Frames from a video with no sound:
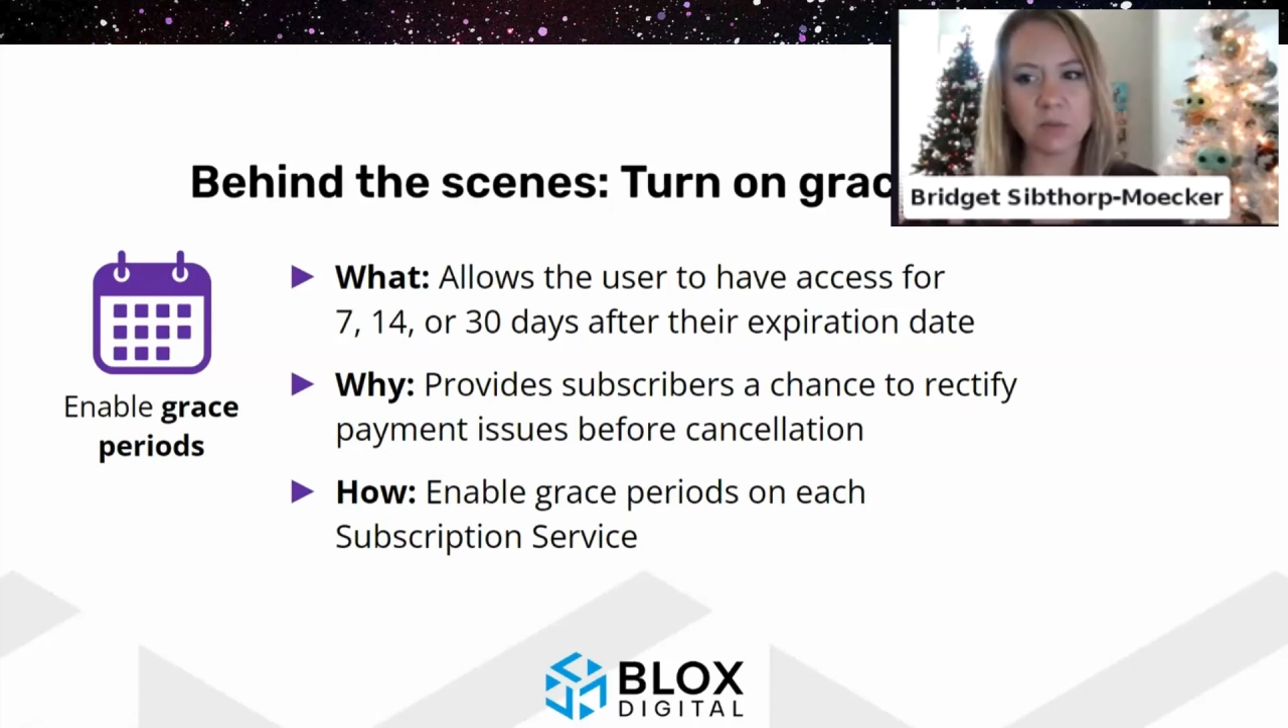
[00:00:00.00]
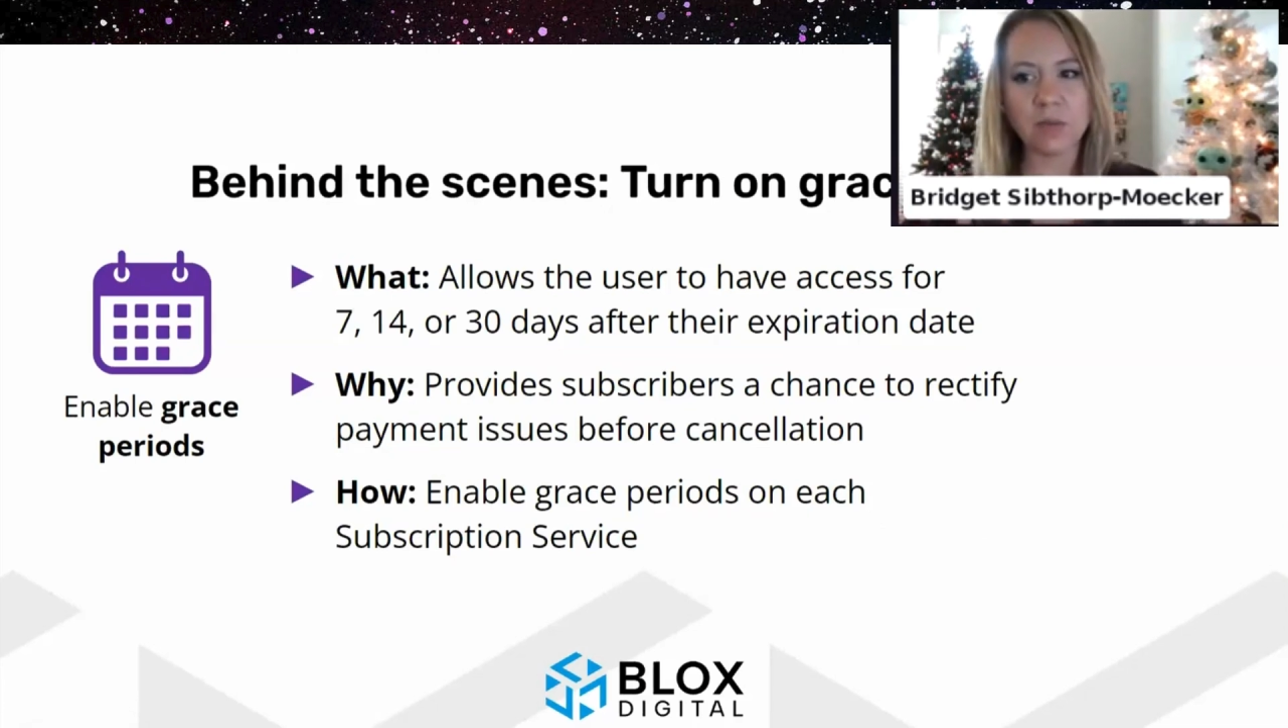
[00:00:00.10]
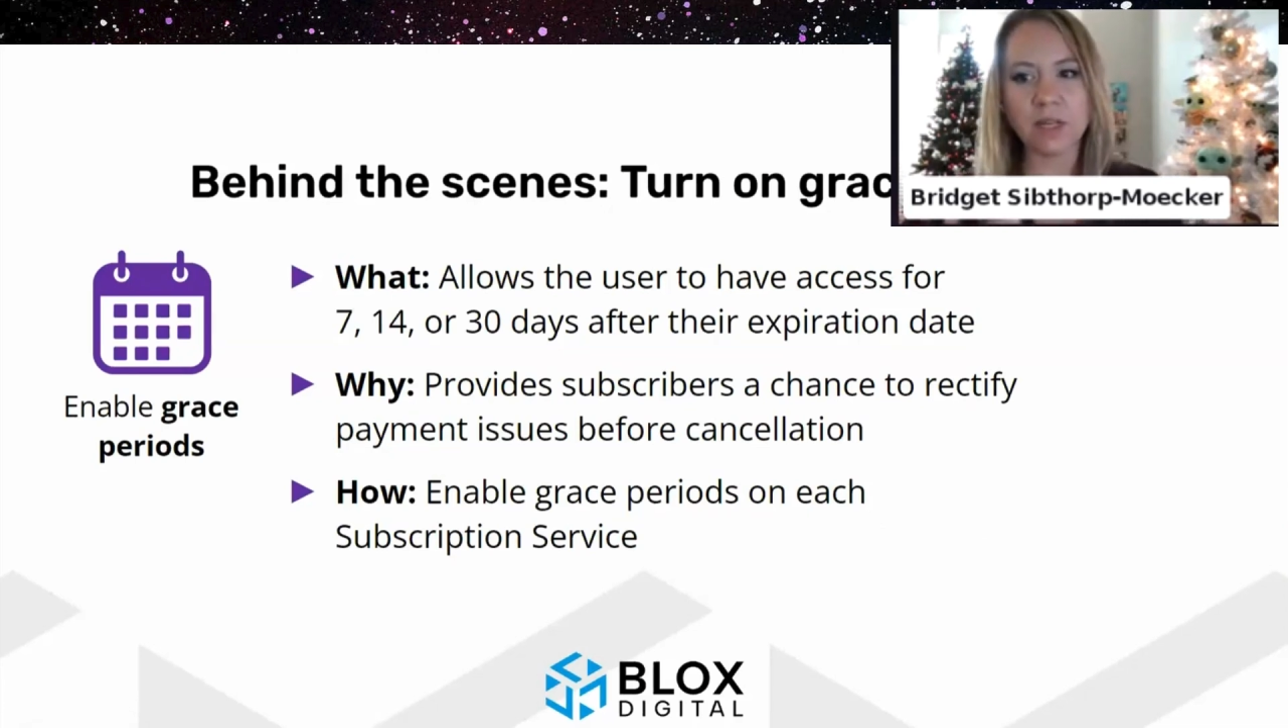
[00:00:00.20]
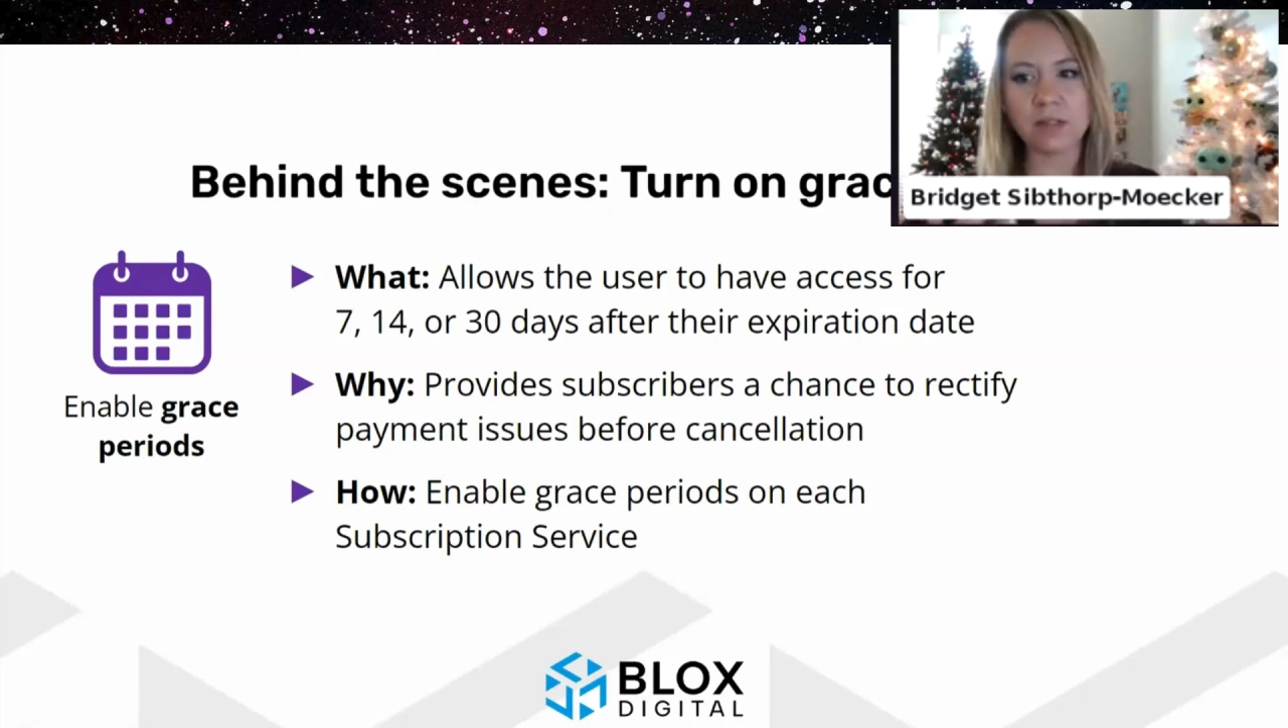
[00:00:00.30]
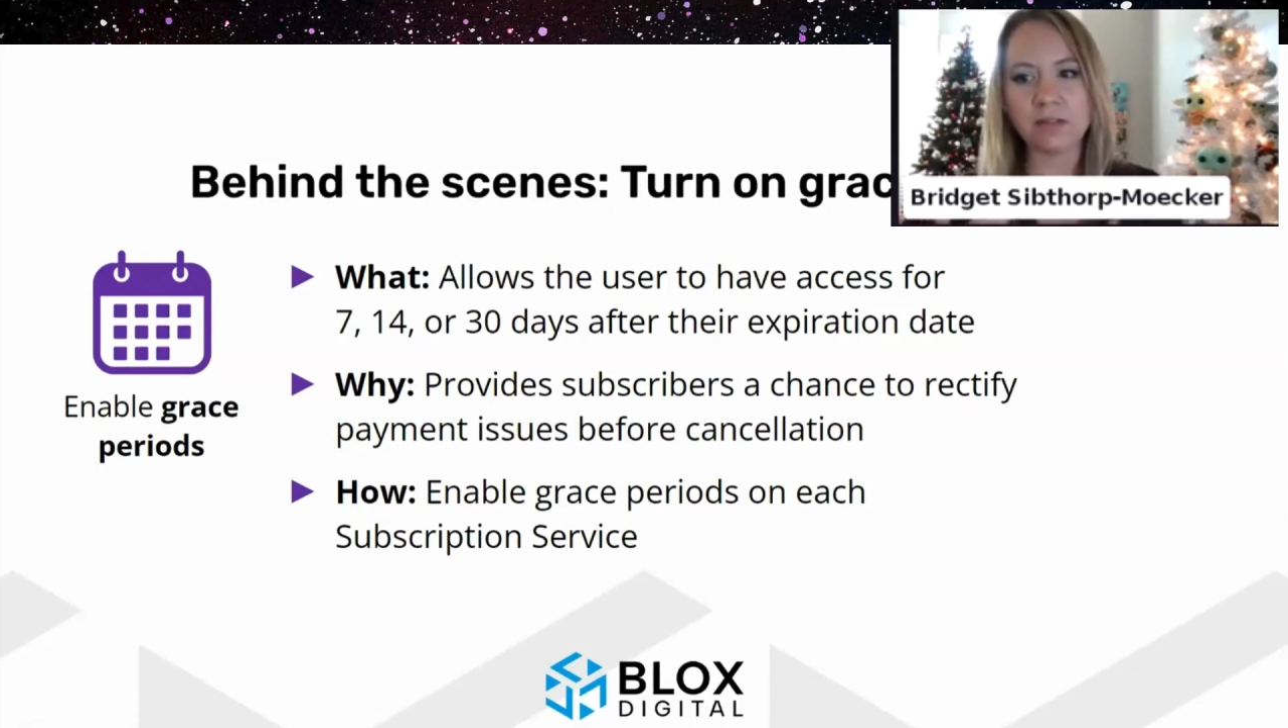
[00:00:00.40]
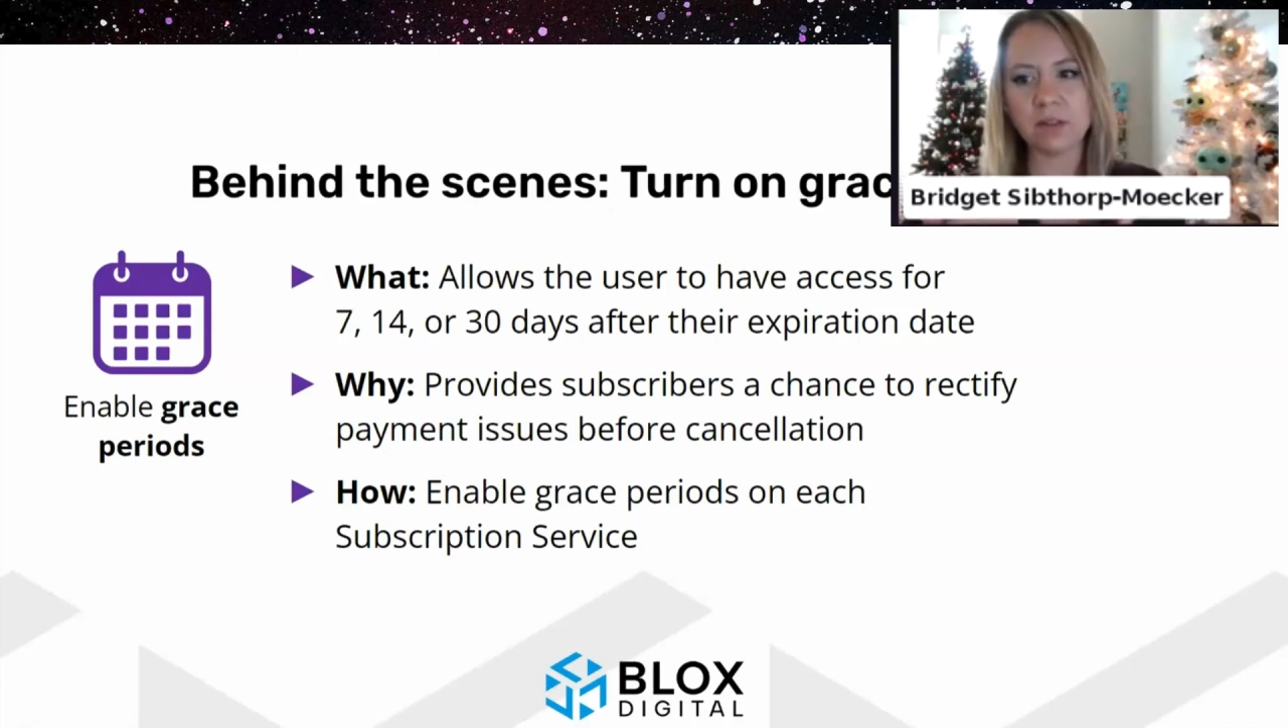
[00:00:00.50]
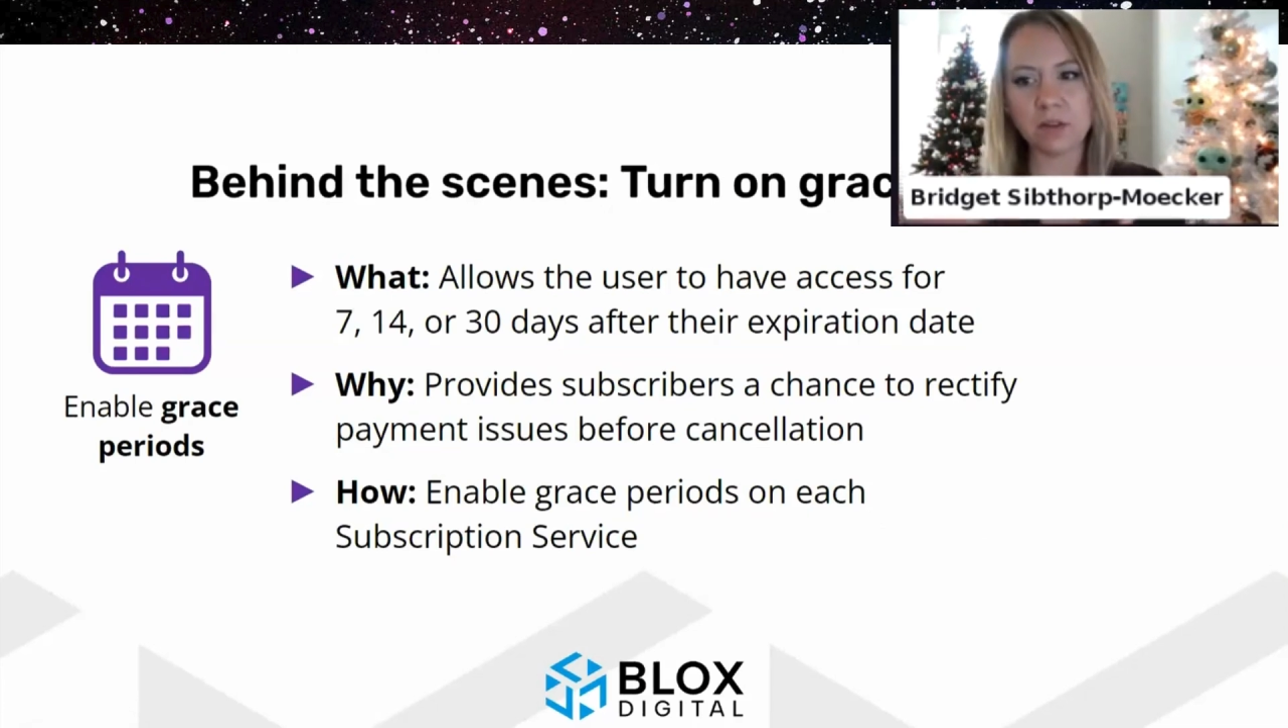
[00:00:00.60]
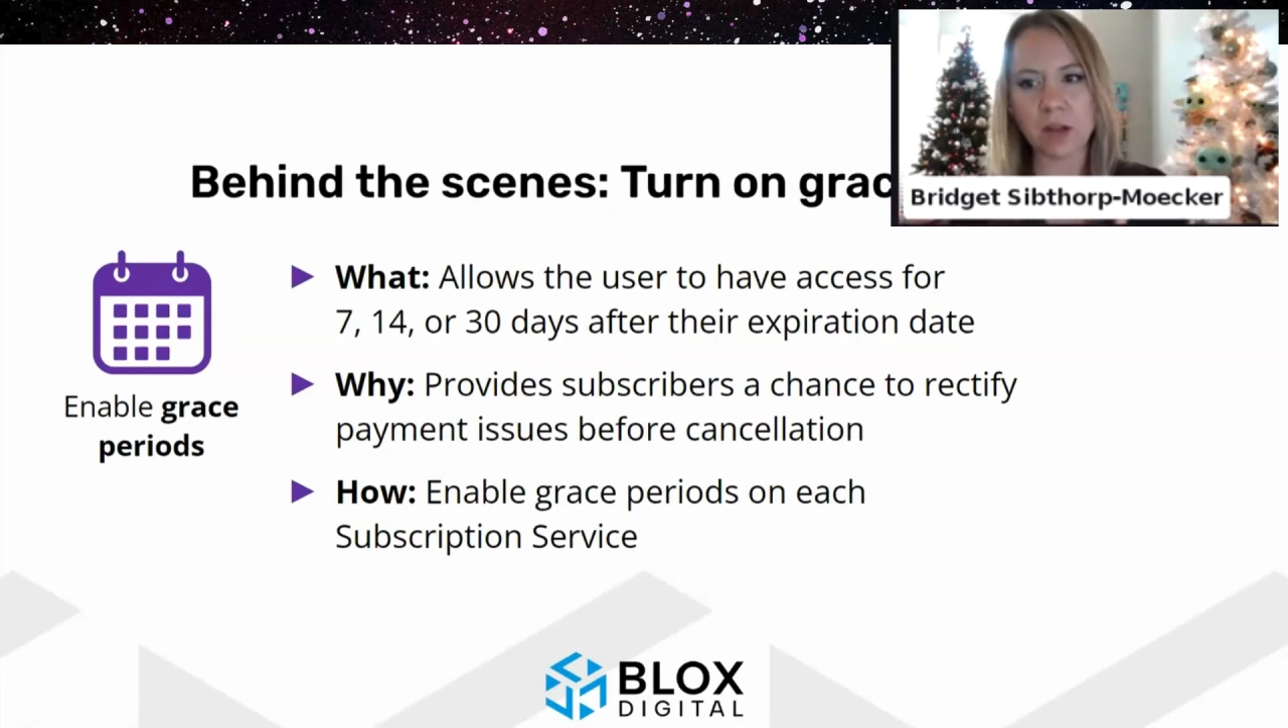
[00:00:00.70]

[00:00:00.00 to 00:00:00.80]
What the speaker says: when they're